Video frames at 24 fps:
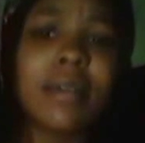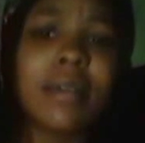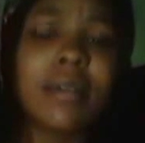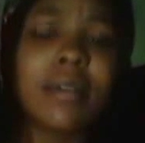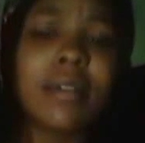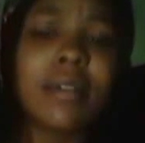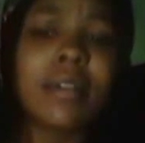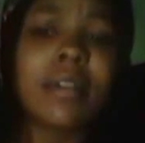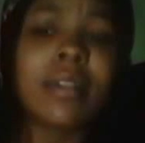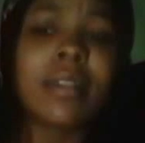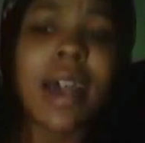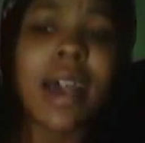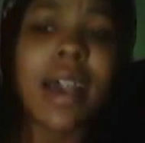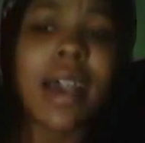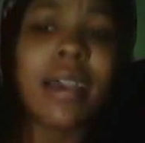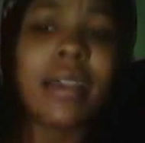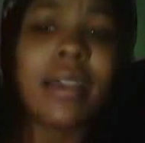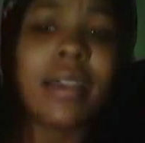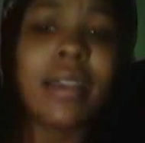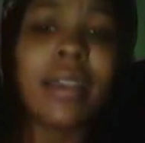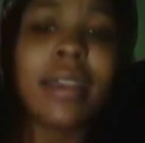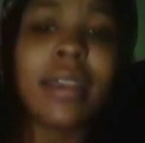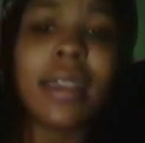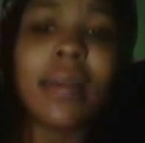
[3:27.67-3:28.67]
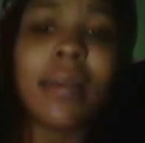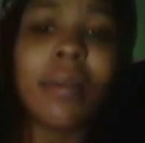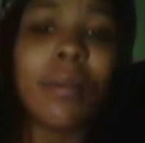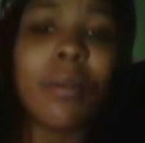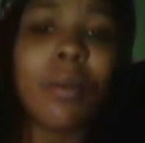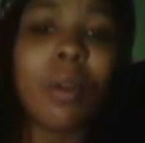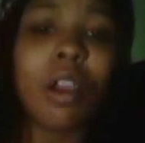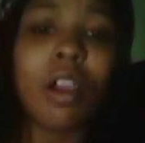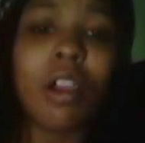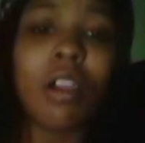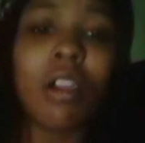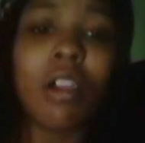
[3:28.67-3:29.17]
society,
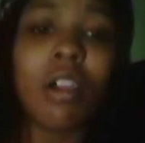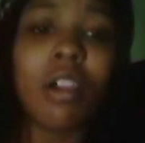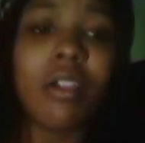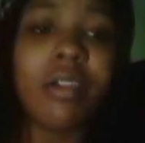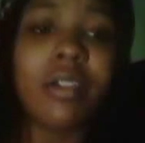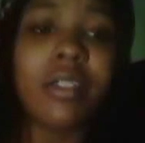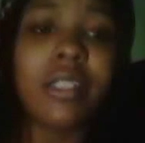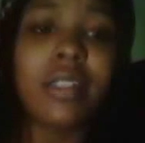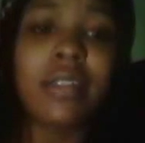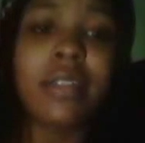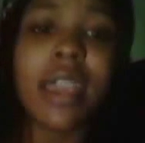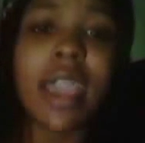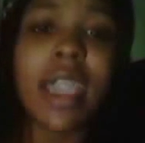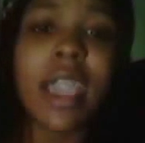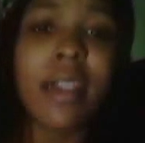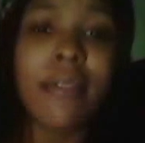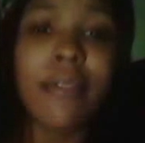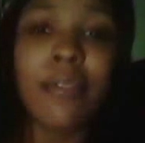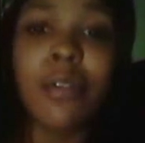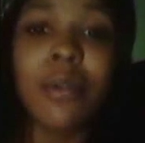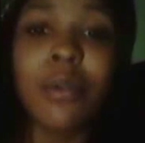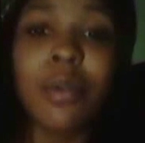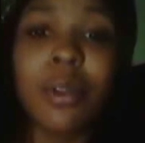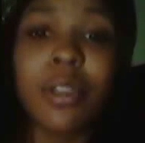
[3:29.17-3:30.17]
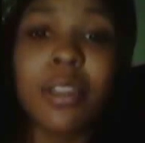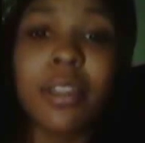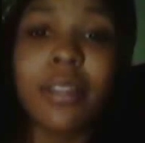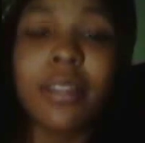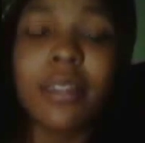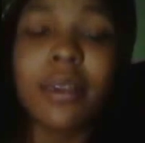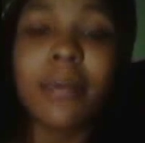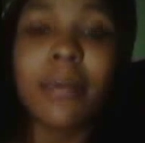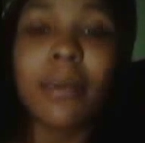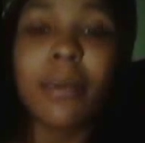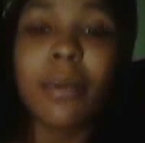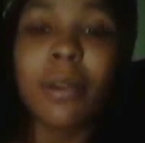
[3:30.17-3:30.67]
workers, and everyone at
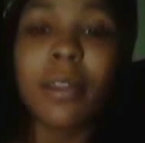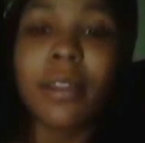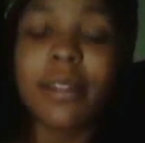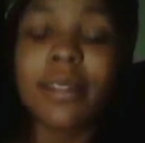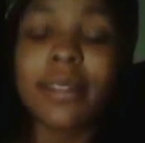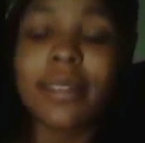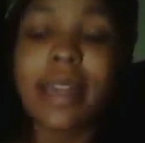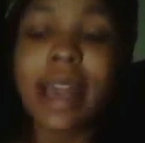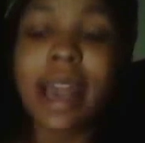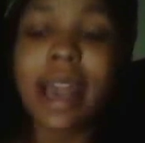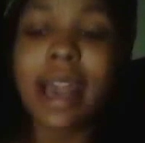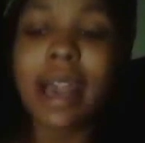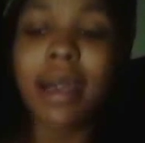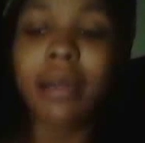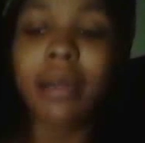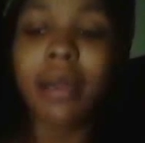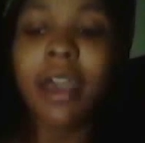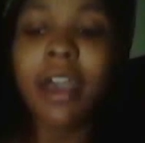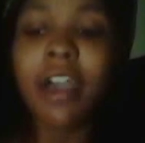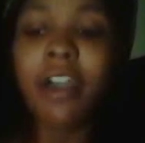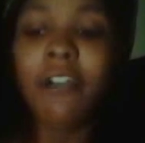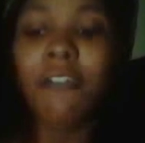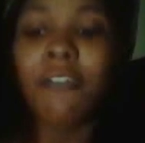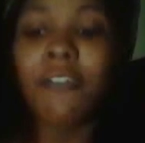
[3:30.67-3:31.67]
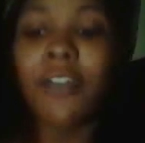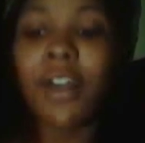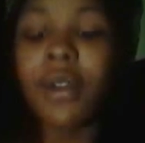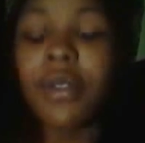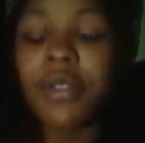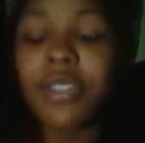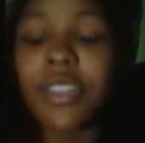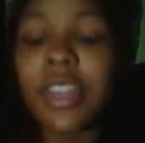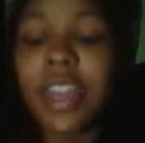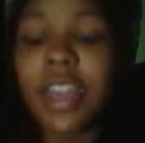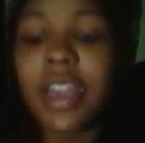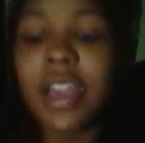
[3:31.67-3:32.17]
that point in time
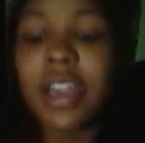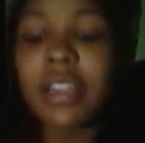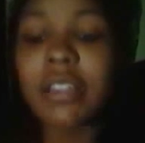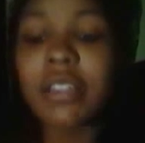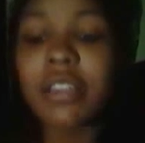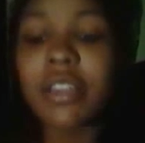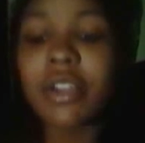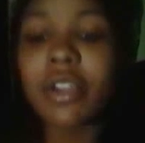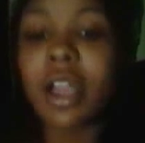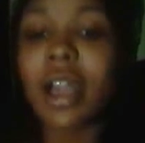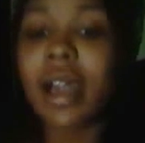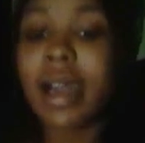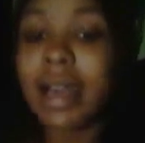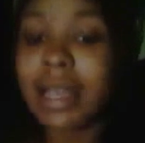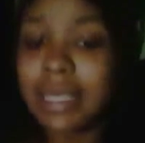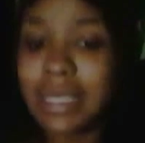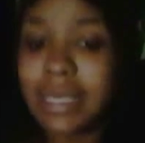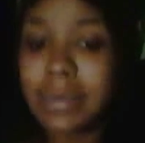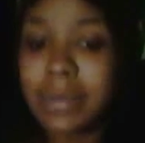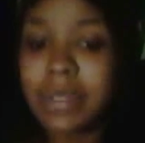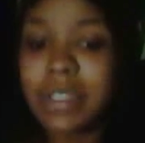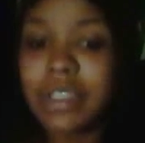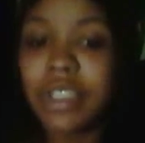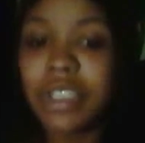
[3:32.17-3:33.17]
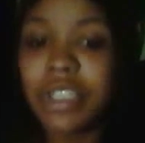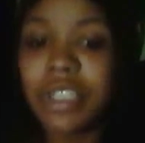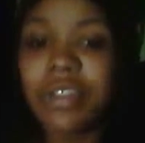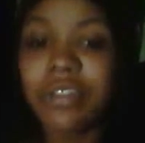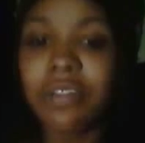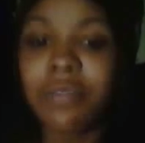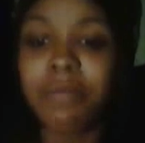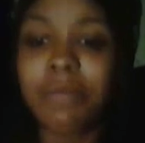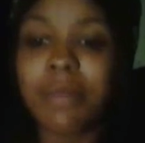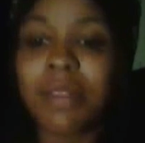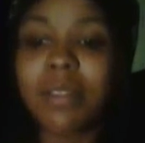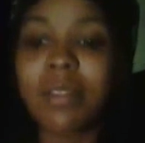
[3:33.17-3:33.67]
felt that their husband should
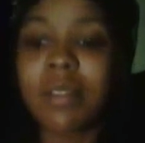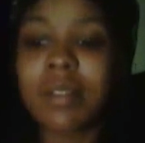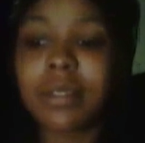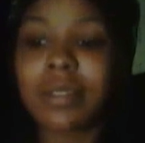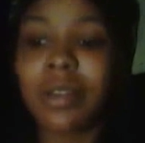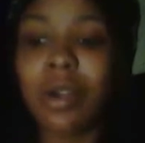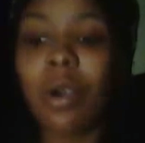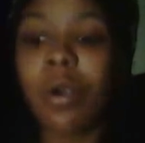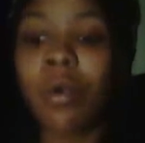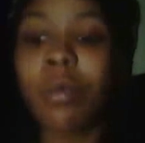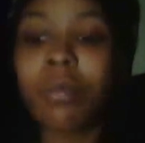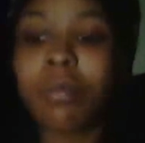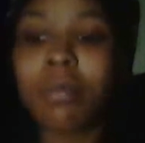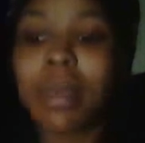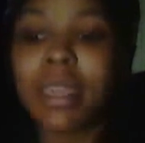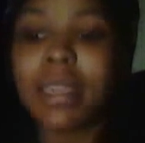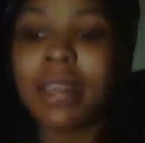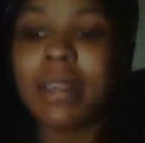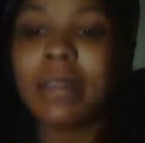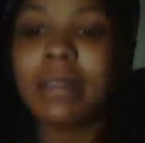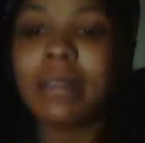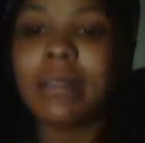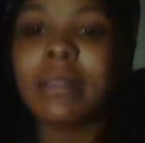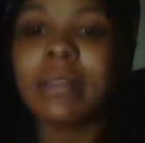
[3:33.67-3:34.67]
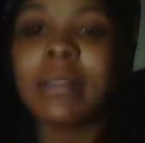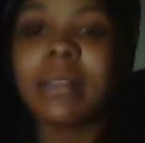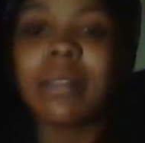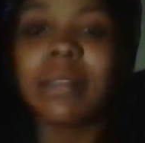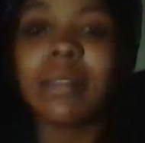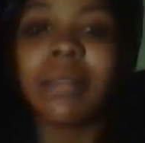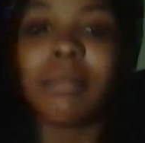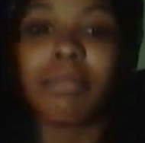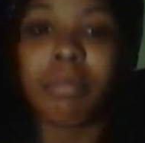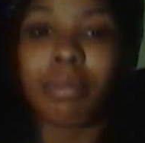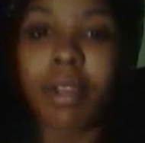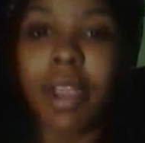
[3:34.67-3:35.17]
have been the sole means
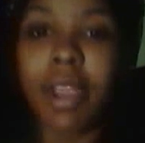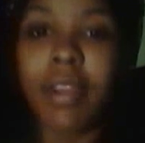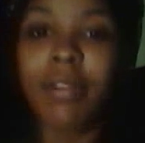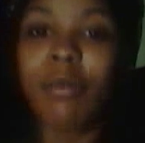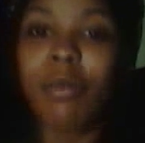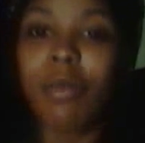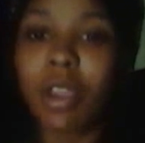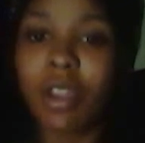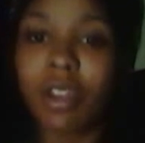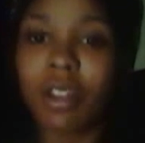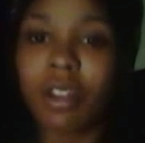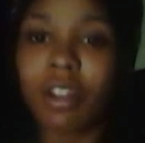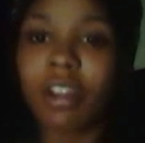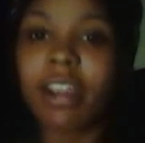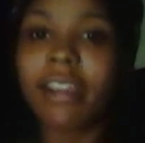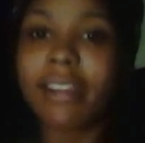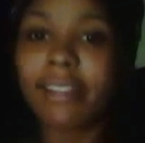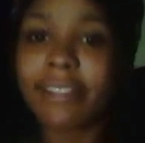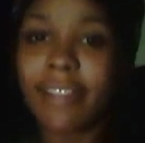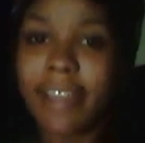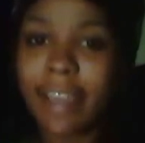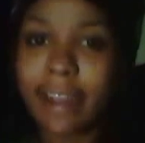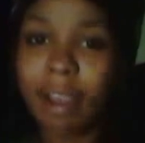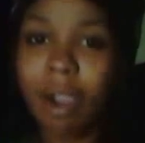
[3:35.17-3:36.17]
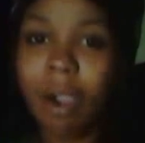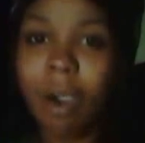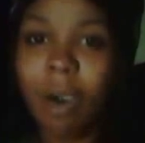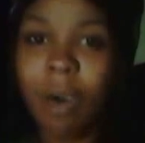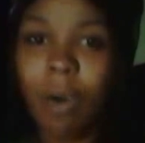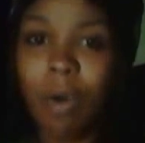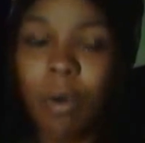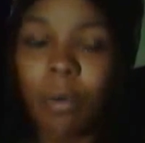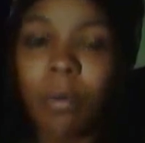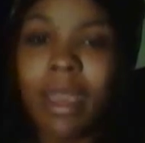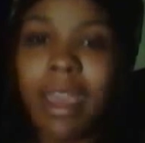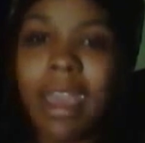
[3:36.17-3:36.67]
and the breadwinner in that
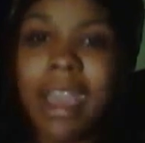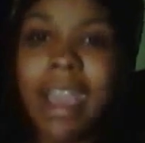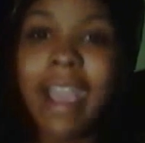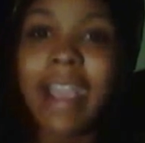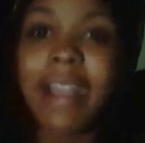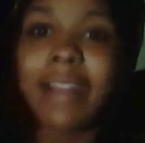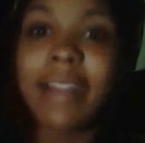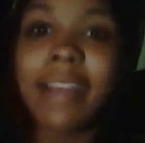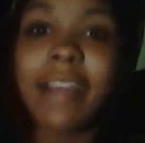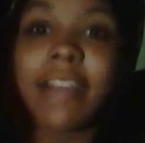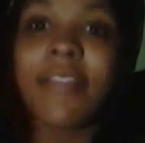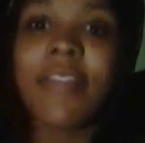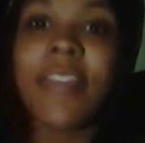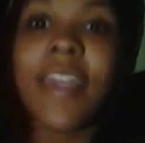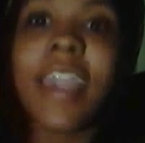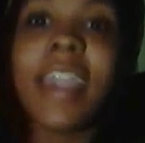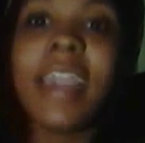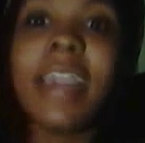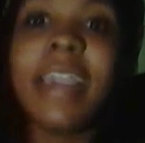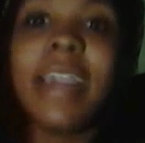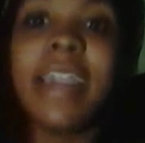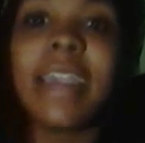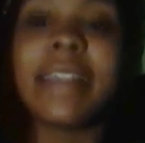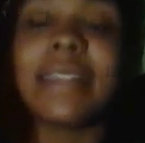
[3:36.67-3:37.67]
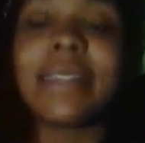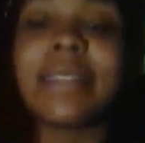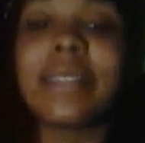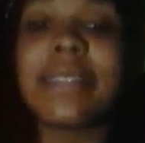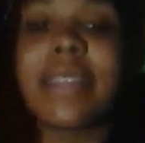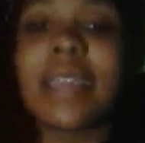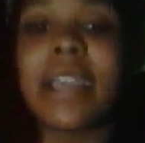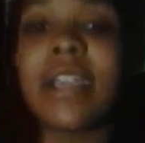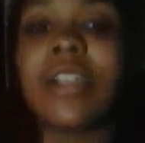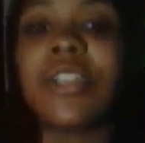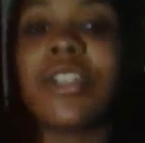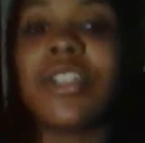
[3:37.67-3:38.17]
home, and that they
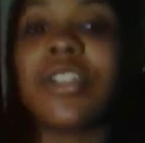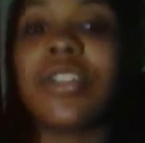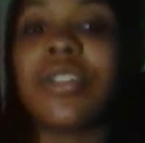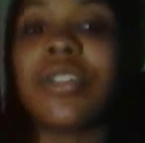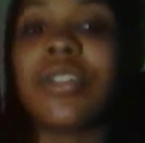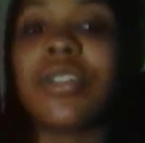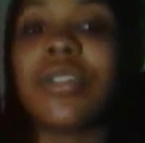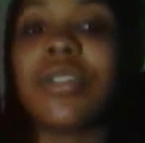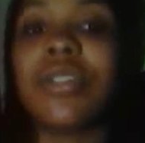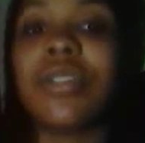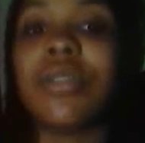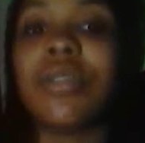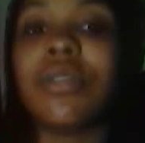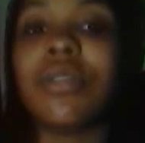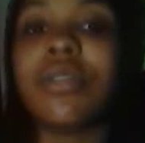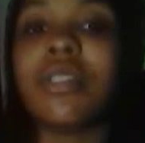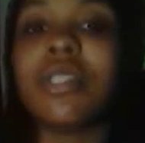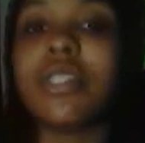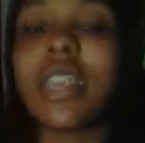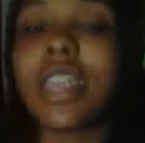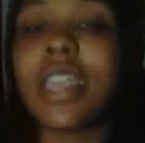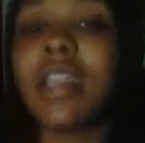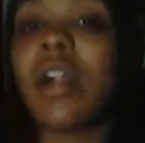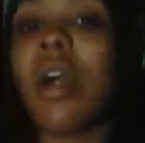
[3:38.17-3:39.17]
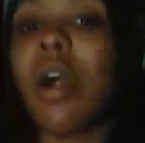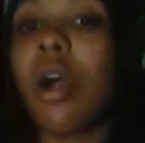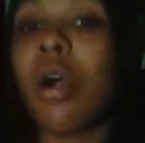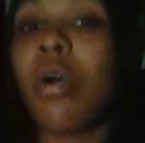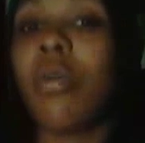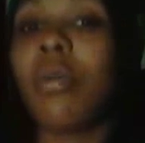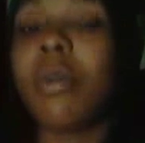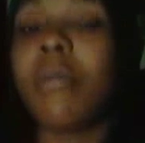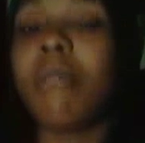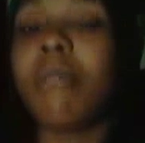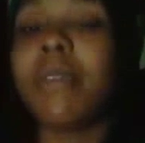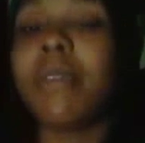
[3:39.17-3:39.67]
instead should have stayed
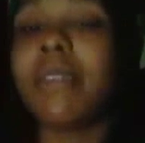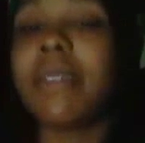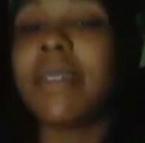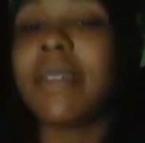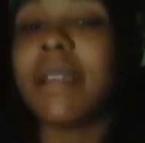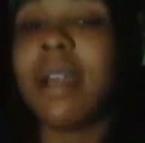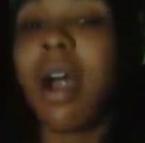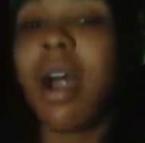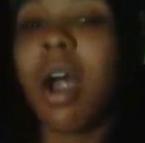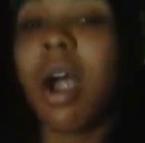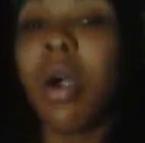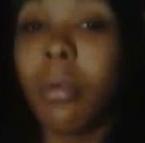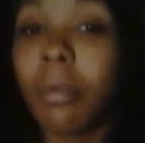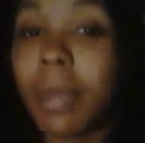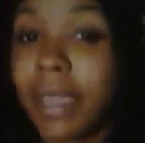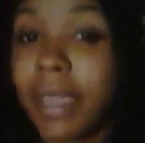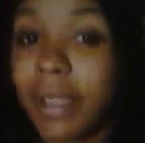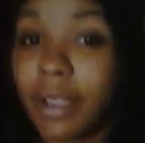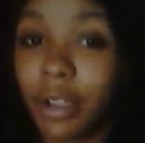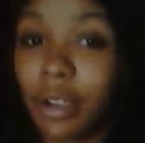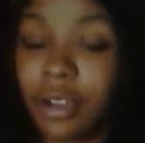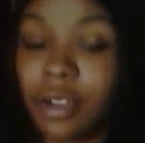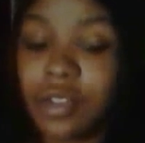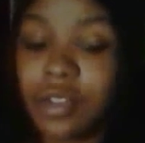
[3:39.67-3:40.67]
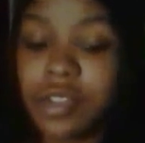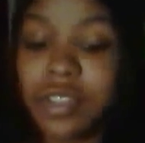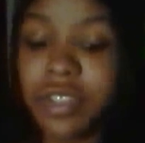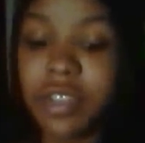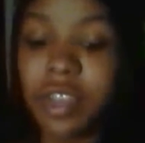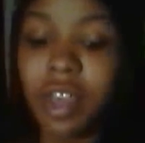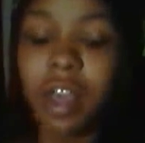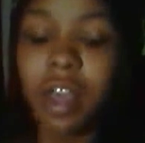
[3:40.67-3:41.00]
home and been homemakers.